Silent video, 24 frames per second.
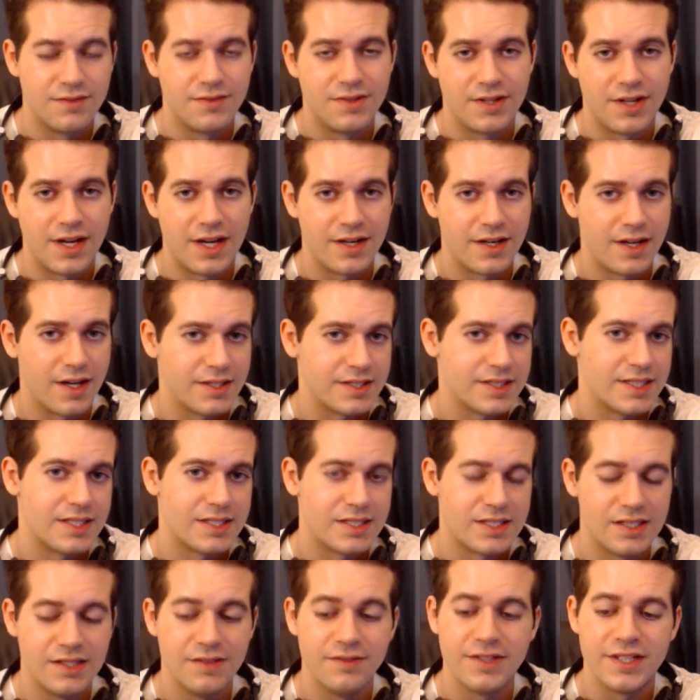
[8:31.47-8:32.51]
They're not
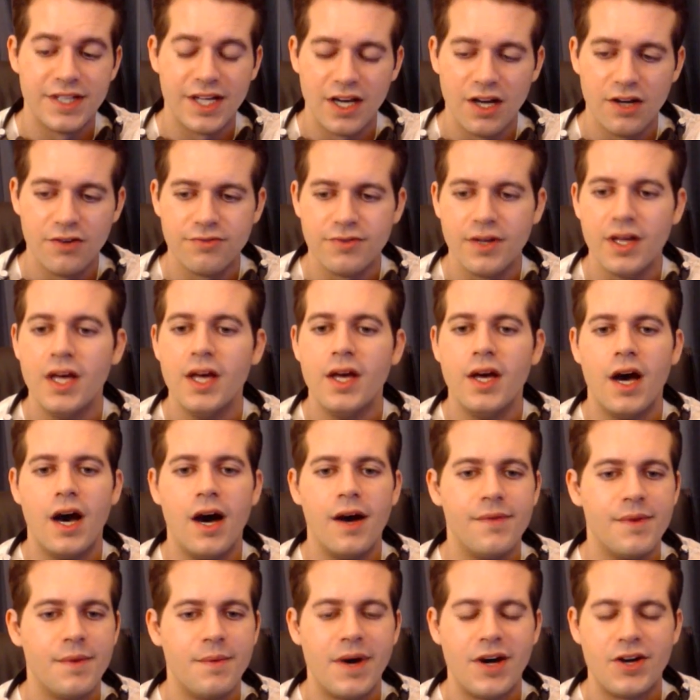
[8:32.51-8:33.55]
sensitive enough.
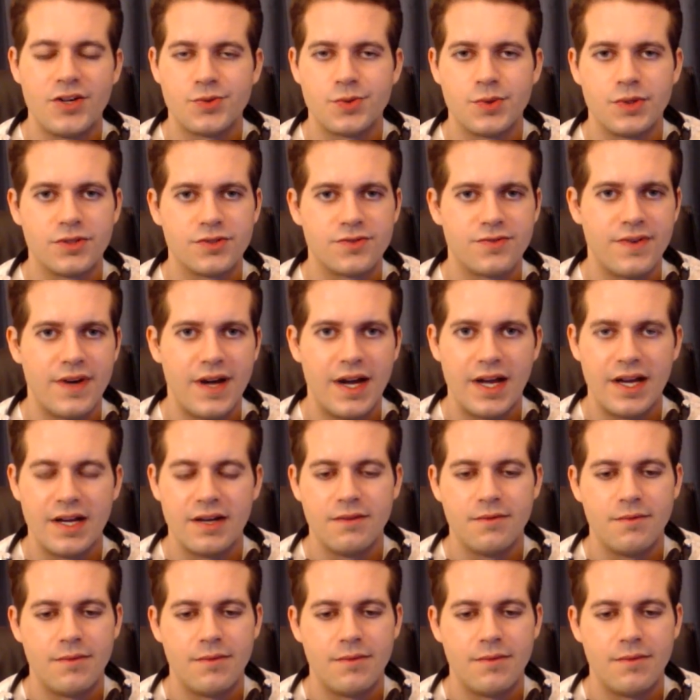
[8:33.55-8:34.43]
The mouse wheel's fine.